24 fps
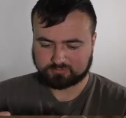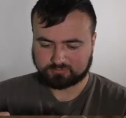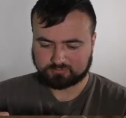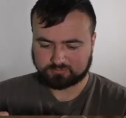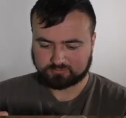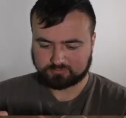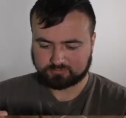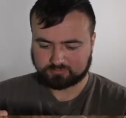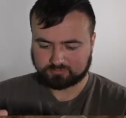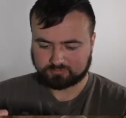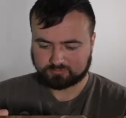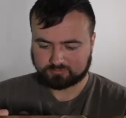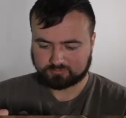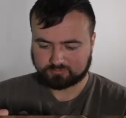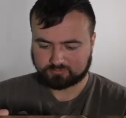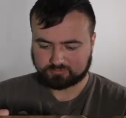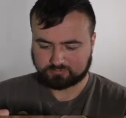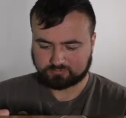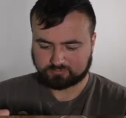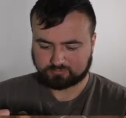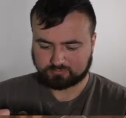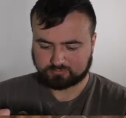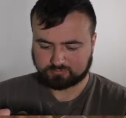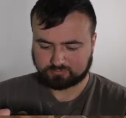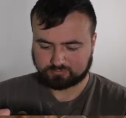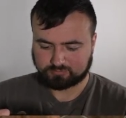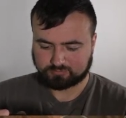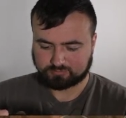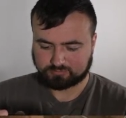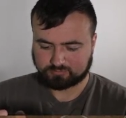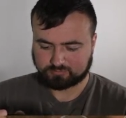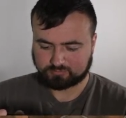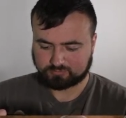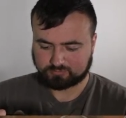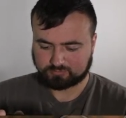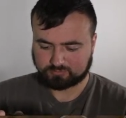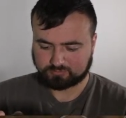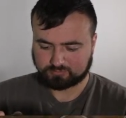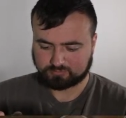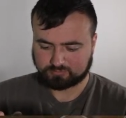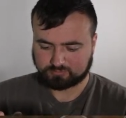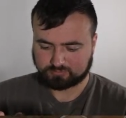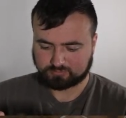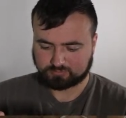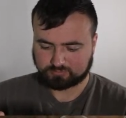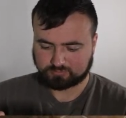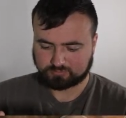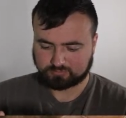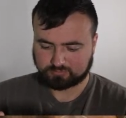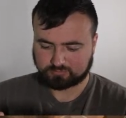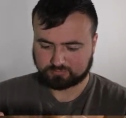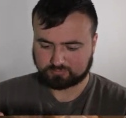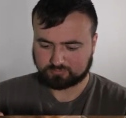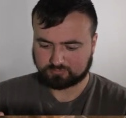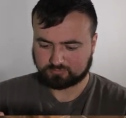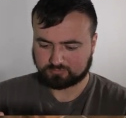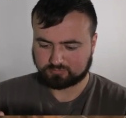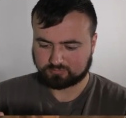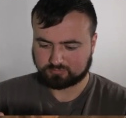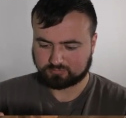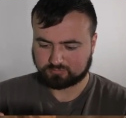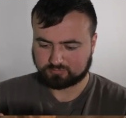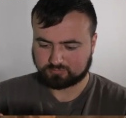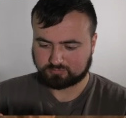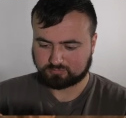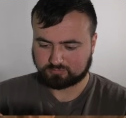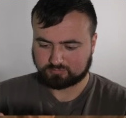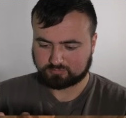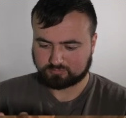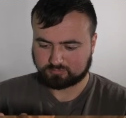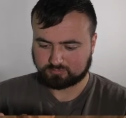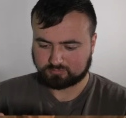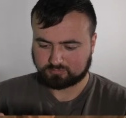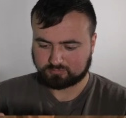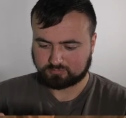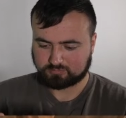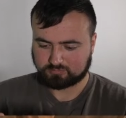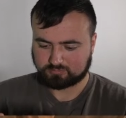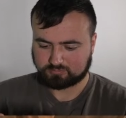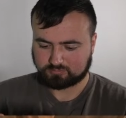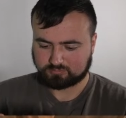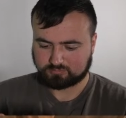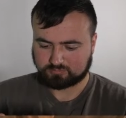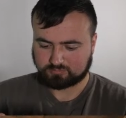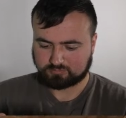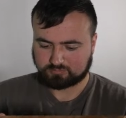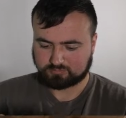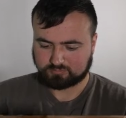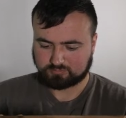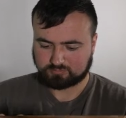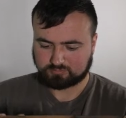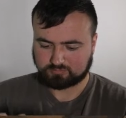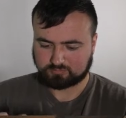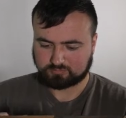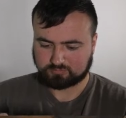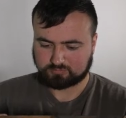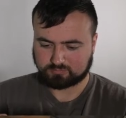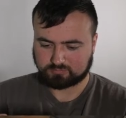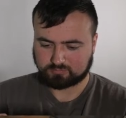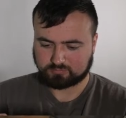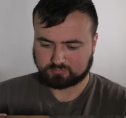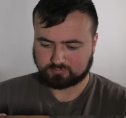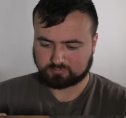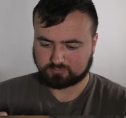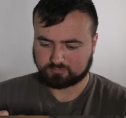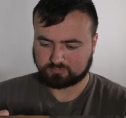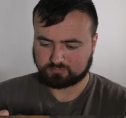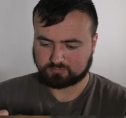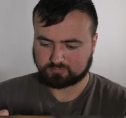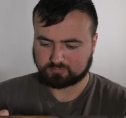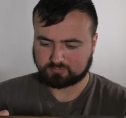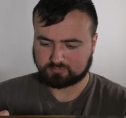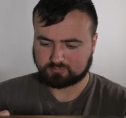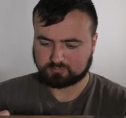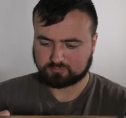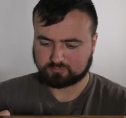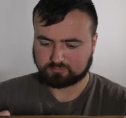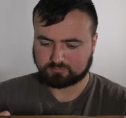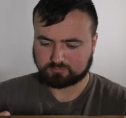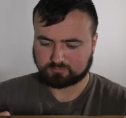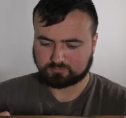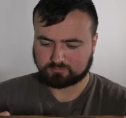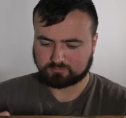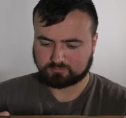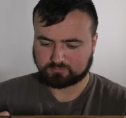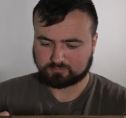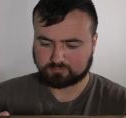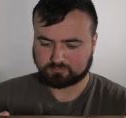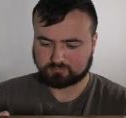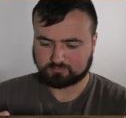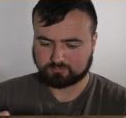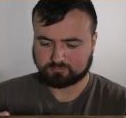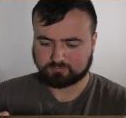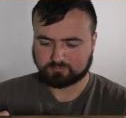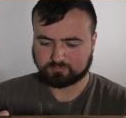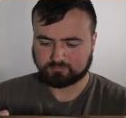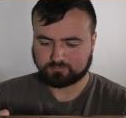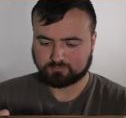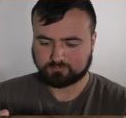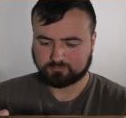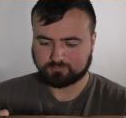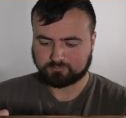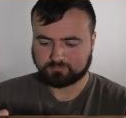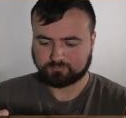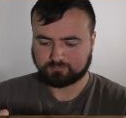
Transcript: [no speech]